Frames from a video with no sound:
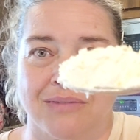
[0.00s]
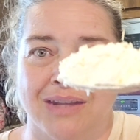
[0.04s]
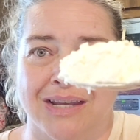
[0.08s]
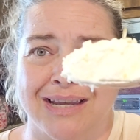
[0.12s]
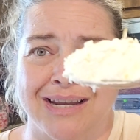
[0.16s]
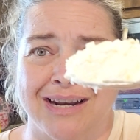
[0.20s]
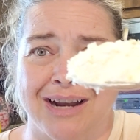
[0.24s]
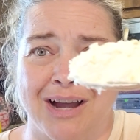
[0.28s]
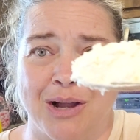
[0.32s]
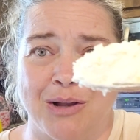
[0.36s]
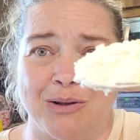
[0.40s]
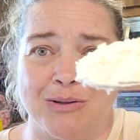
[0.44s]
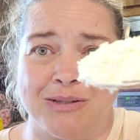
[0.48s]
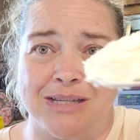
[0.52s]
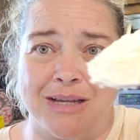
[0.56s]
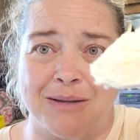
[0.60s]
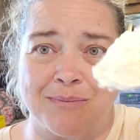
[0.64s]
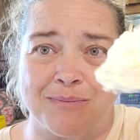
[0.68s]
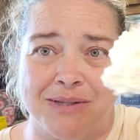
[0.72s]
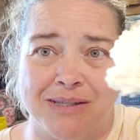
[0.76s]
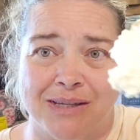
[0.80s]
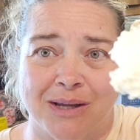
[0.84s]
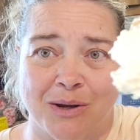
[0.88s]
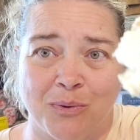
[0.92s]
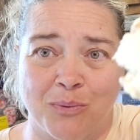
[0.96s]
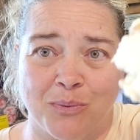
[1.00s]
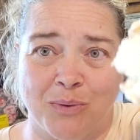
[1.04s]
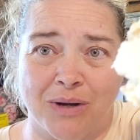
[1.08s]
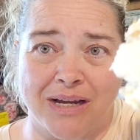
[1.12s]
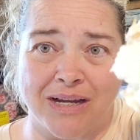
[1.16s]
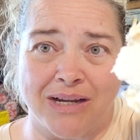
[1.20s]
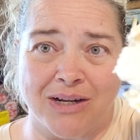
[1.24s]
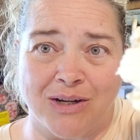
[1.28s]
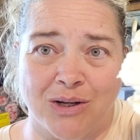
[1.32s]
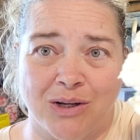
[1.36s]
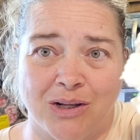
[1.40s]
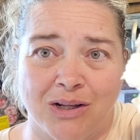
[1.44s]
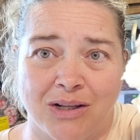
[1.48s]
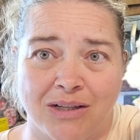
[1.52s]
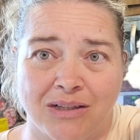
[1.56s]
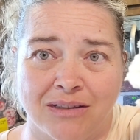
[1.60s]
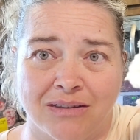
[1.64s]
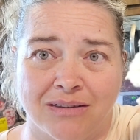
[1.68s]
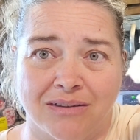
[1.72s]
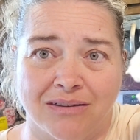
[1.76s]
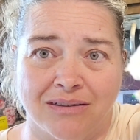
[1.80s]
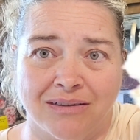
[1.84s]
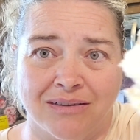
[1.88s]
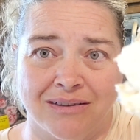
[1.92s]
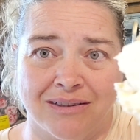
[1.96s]
It holds up so well.
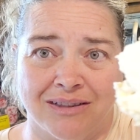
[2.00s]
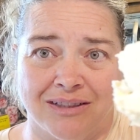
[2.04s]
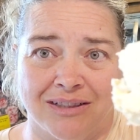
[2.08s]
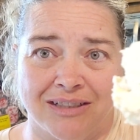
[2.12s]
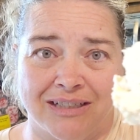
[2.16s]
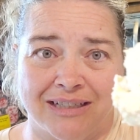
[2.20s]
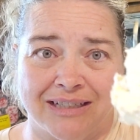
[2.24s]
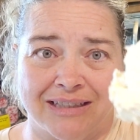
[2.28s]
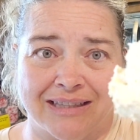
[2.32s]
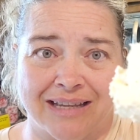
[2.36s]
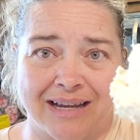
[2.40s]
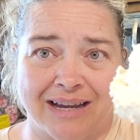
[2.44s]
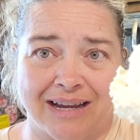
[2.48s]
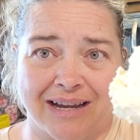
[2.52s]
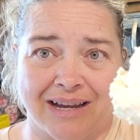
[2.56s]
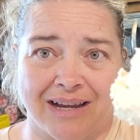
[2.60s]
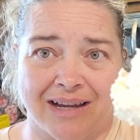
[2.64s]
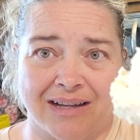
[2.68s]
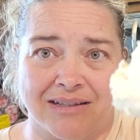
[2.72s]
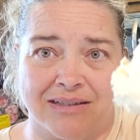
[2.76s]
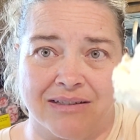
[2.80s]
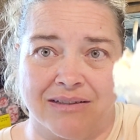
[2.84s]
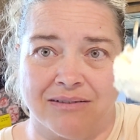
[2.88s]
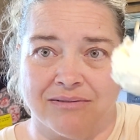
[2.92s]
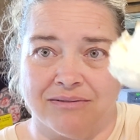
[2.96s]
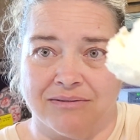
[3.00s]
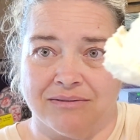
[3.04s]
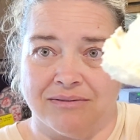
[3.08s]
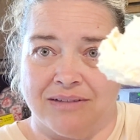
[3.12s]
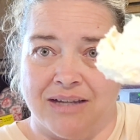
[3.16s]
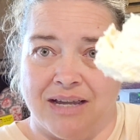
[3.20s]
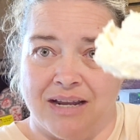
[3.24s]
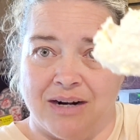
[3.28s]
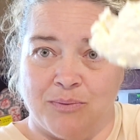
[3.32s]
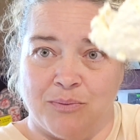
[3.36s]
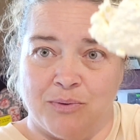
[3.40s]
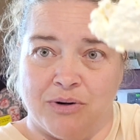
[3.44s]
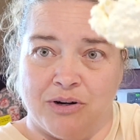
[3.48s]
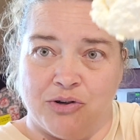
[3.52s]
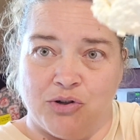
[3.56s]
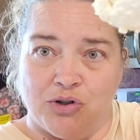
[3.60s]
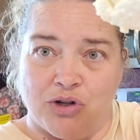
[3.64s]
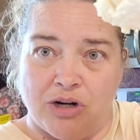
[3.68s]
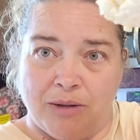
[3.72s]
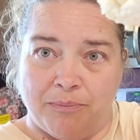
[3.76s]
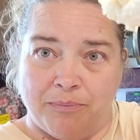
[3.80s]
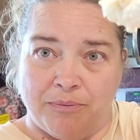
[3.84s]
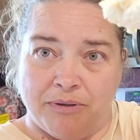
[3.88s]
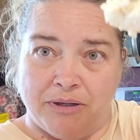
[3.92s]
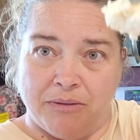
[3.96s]
Look at that. I don't want to
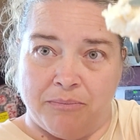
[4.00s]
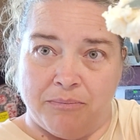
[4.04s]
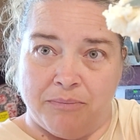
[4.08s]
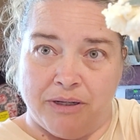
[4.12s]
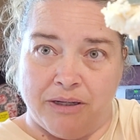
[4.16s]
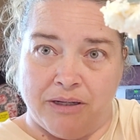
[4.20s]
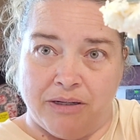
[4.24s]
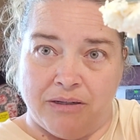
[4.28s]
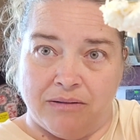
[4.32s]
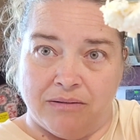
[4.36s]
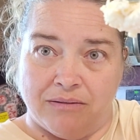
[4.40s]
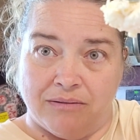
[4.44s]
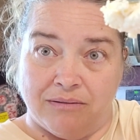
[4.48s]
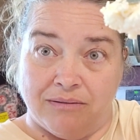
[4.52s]
drop it, but